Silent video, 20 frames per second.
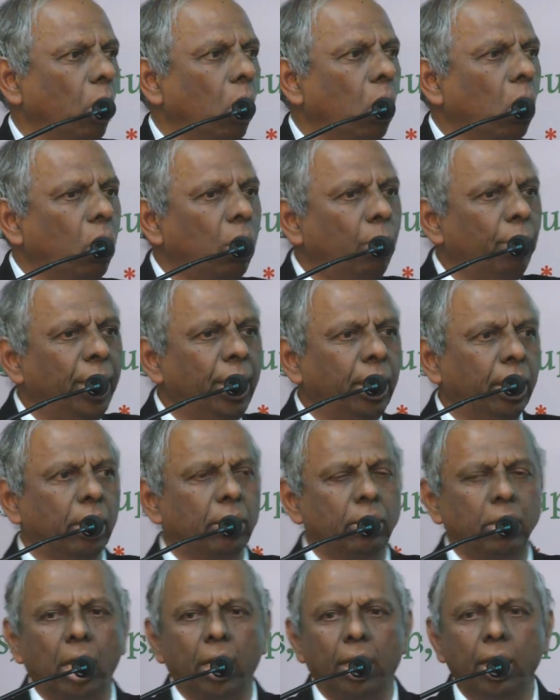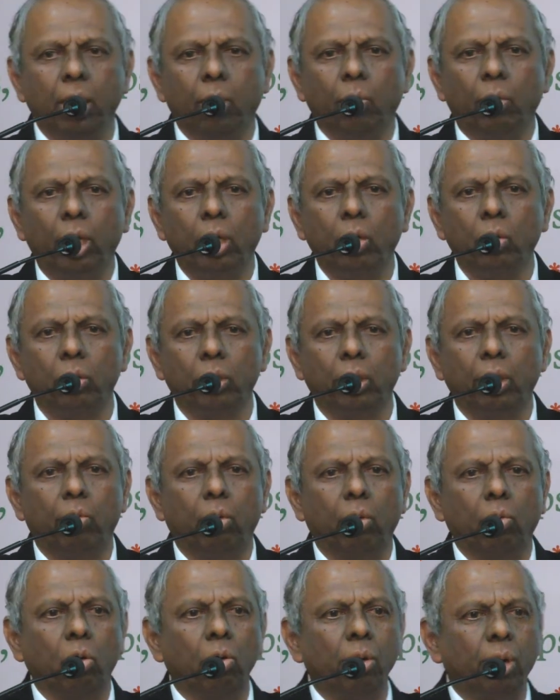All mentors are equally good, they would
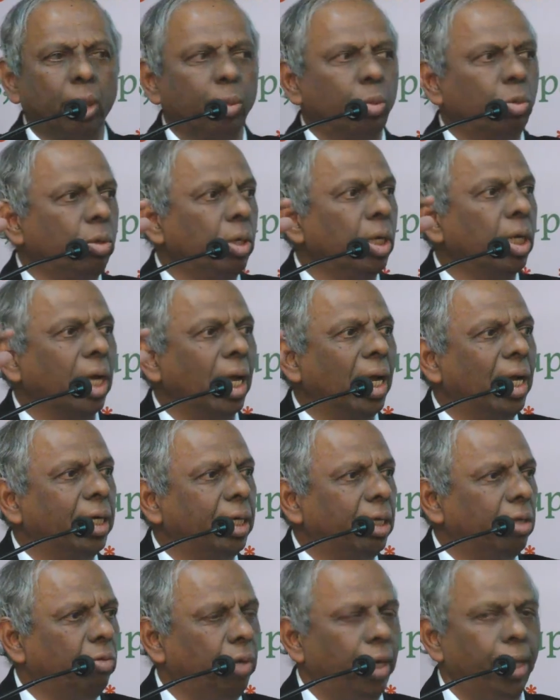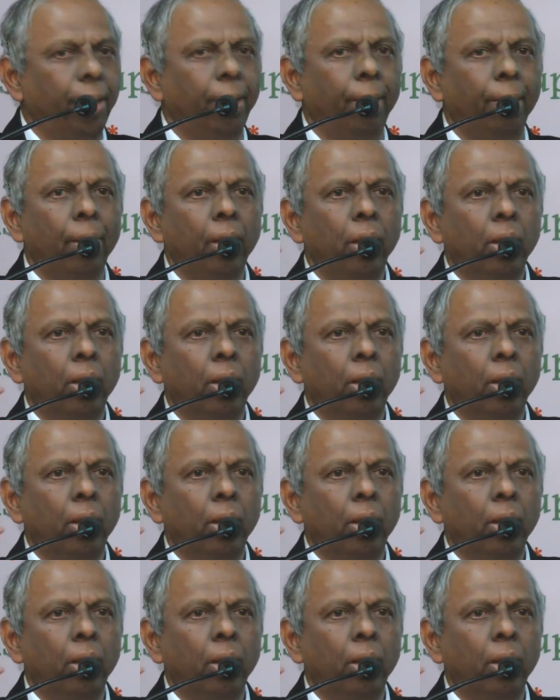have contributed collectively.